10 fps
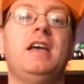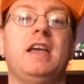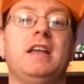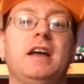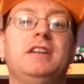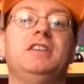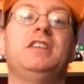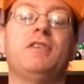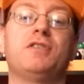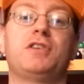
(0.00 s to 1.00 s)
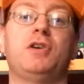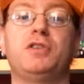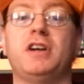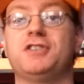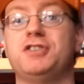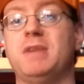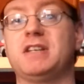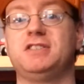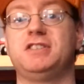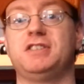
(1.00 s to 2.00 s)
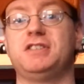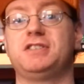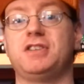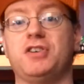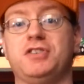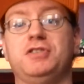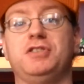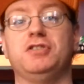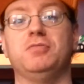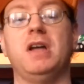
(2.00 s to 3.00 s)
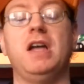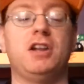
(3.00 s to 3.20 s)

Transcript: And I did give out the code cards and messages on YouTube.